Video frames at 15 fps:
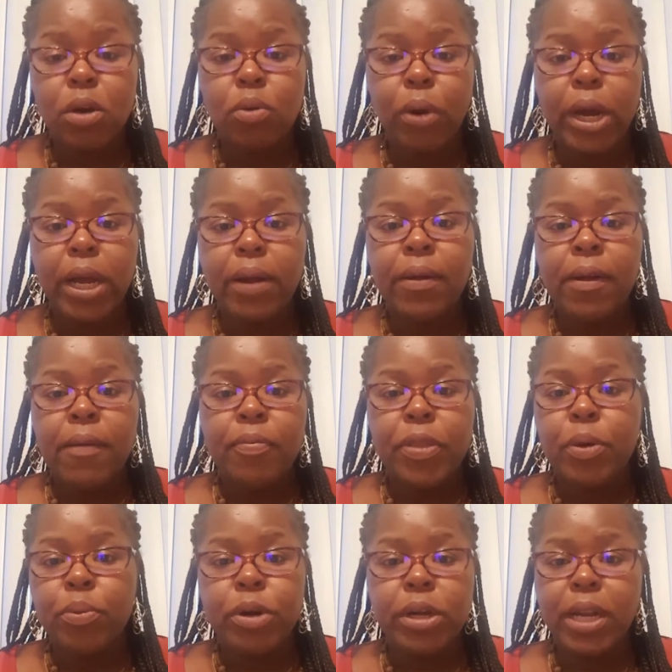right?
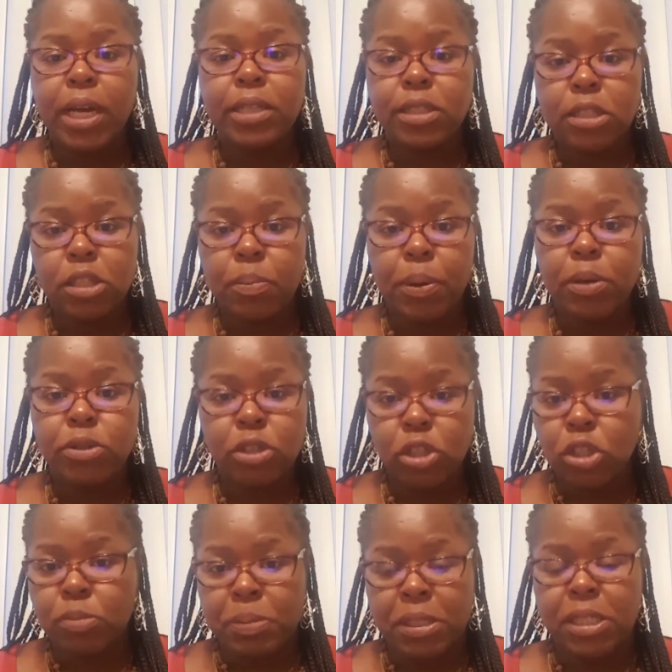That we're not supposed
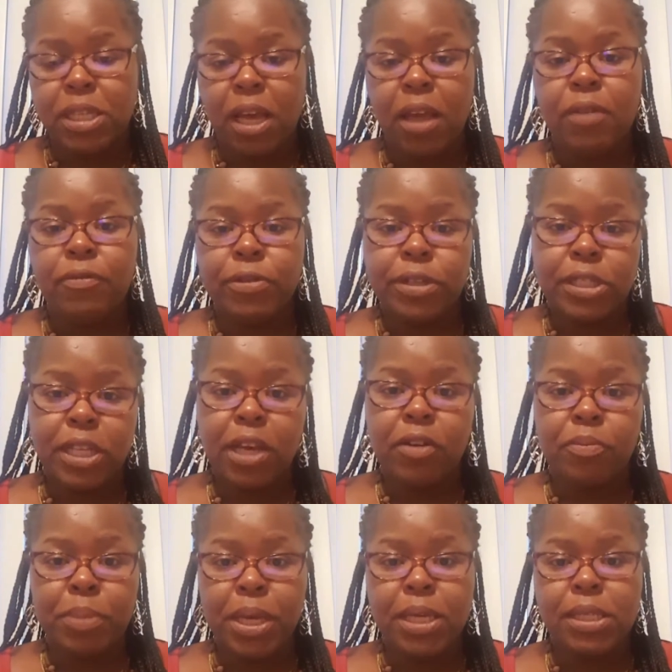to just be saved for the sake
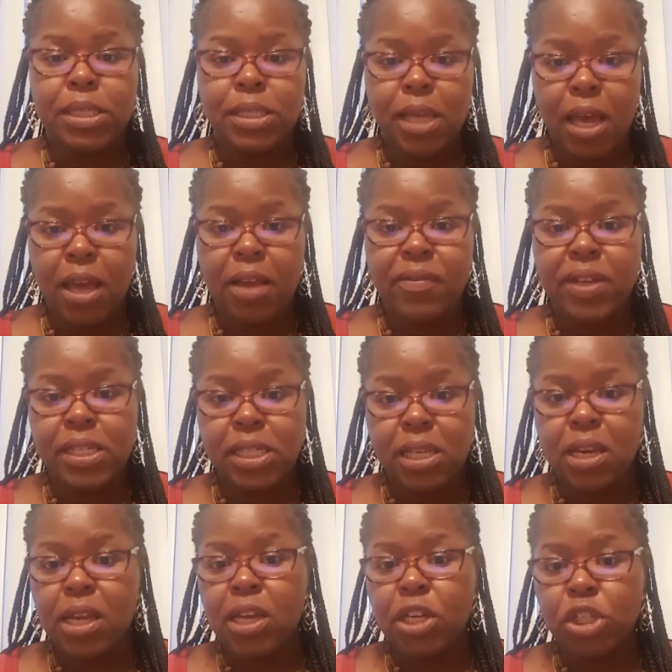of being saved and
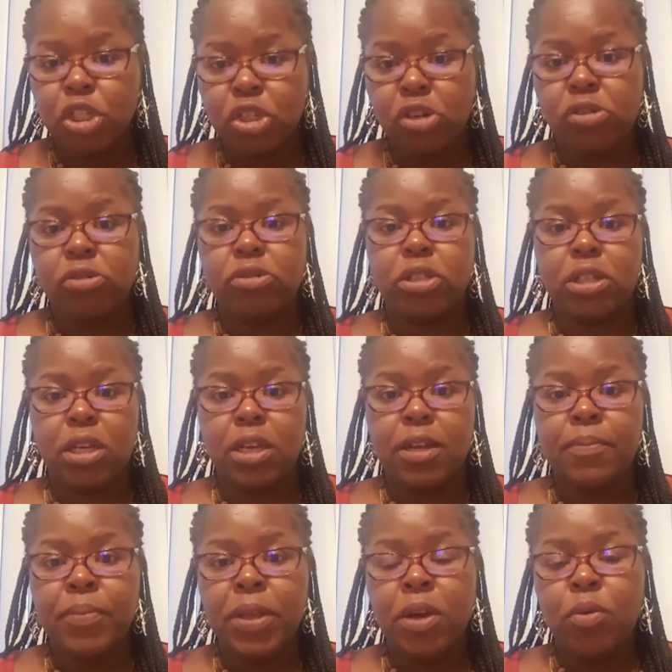sitting in a church
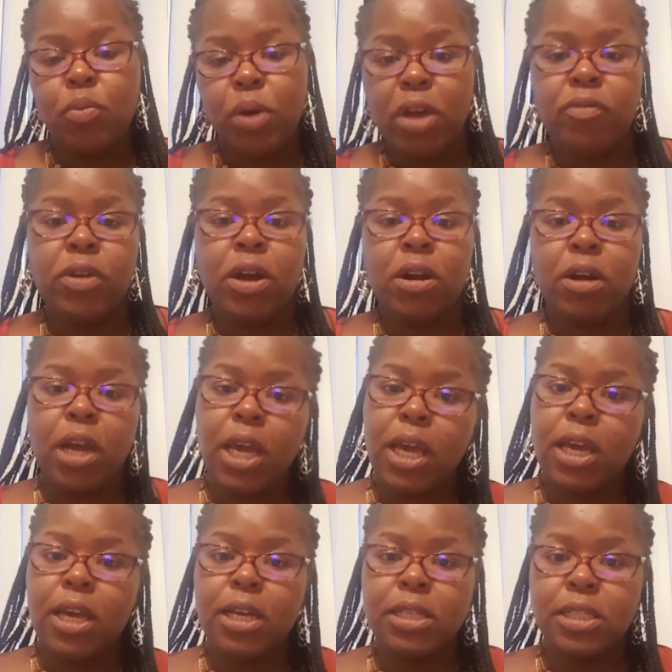and waving our
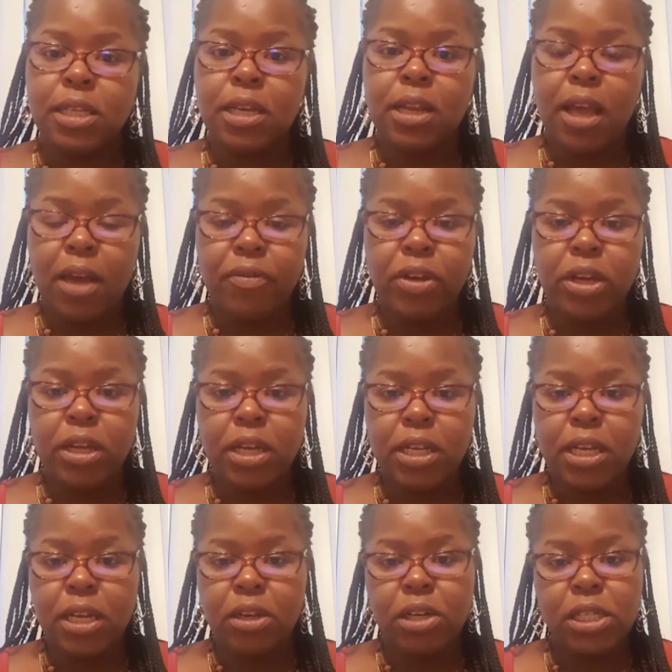hands and having a good
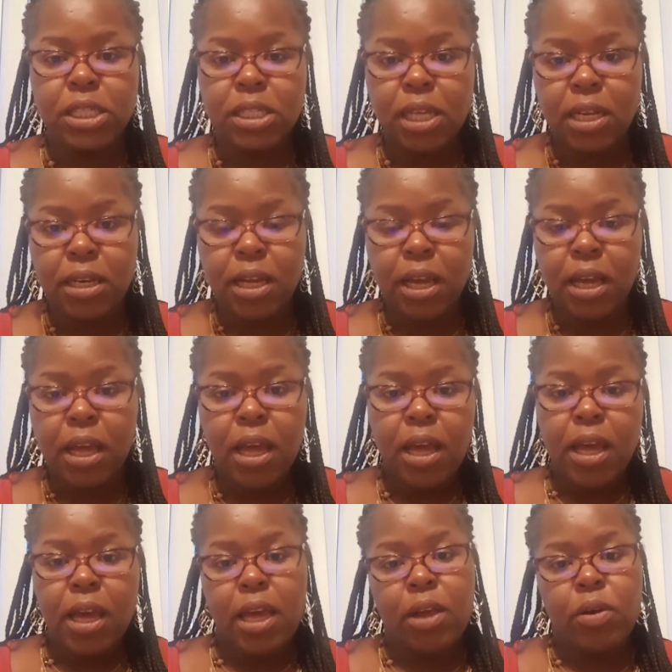day on
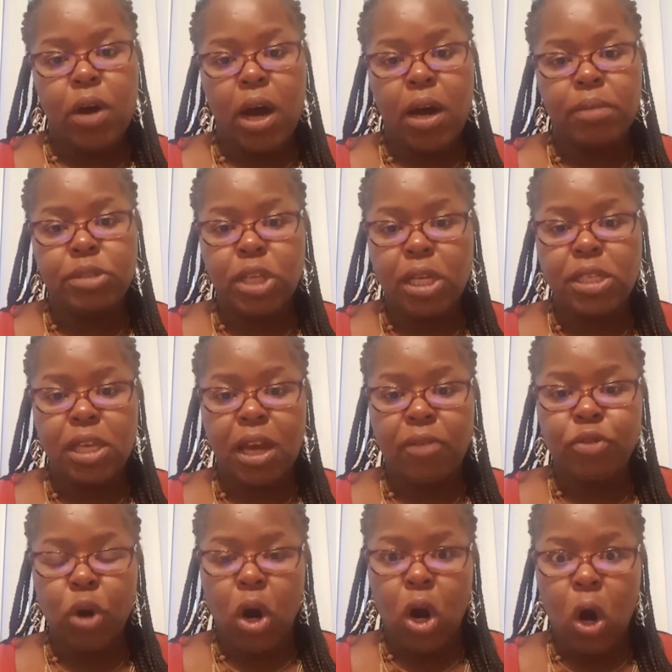Sunday and um, chasing
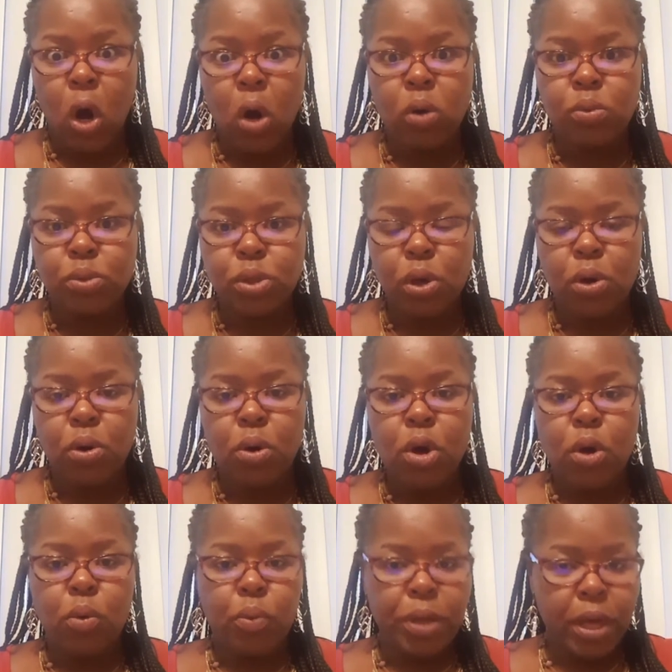after our own
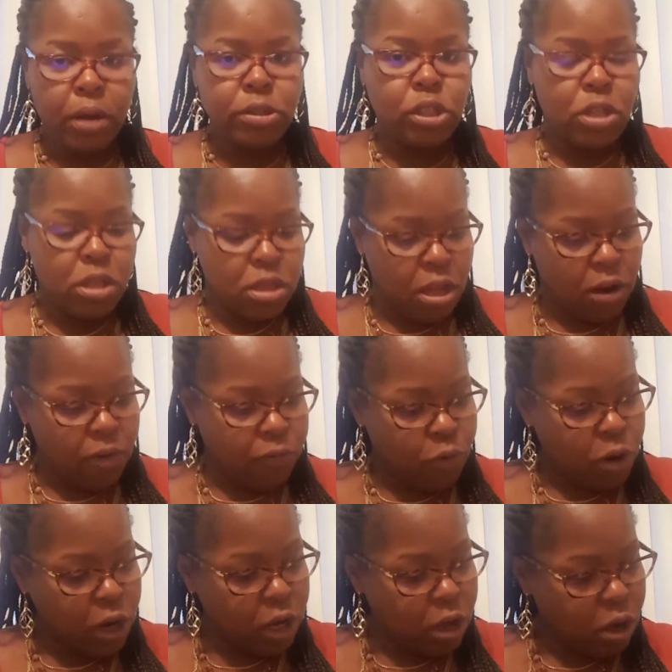soul, we are to
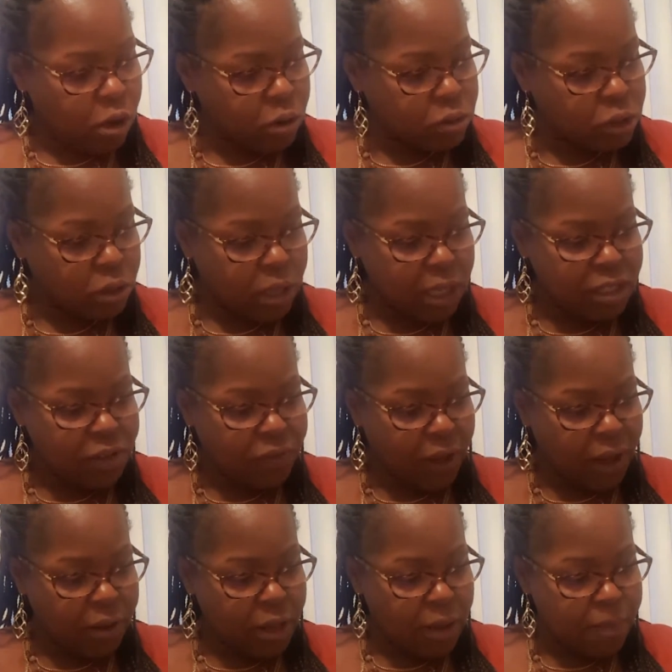therefore go. So that's
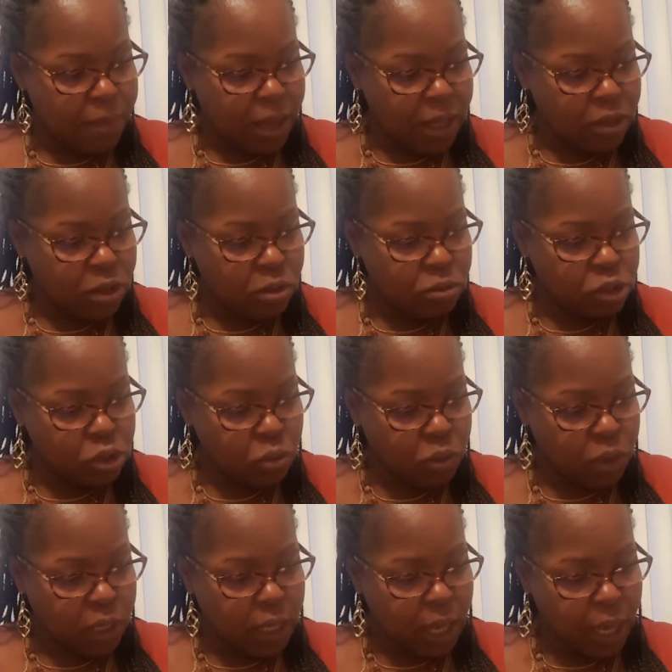found in Matthew
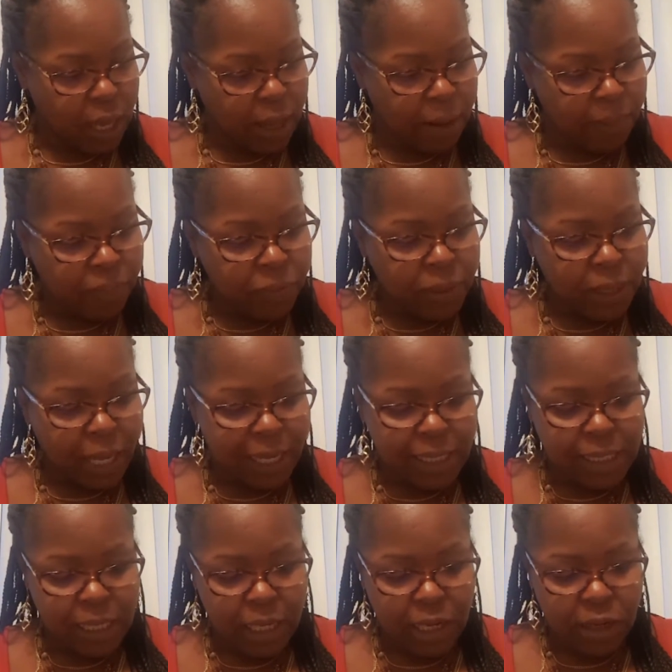28
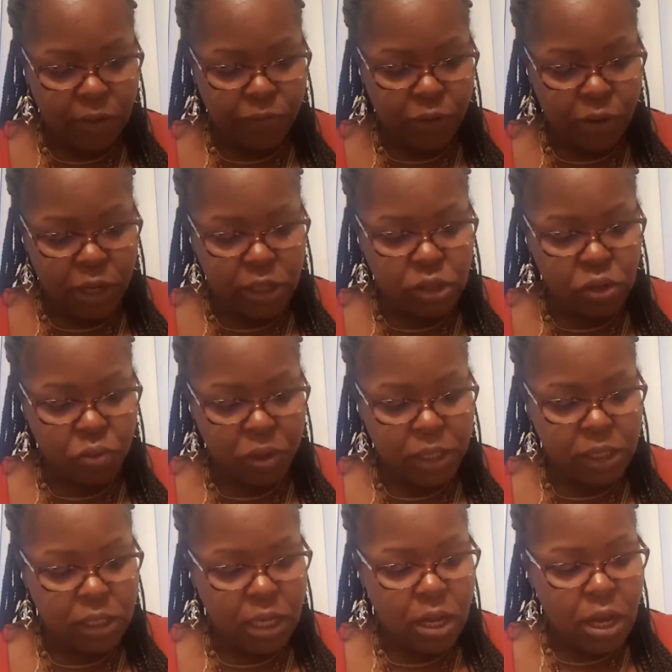19, if you're
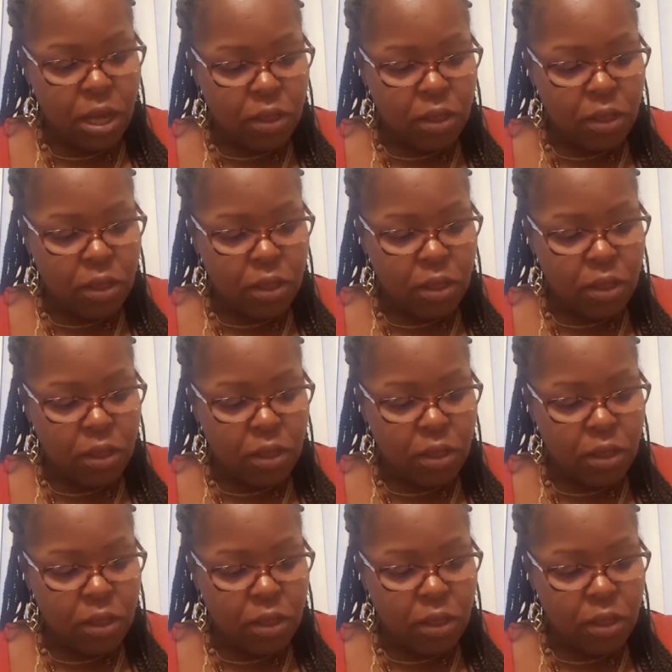interested.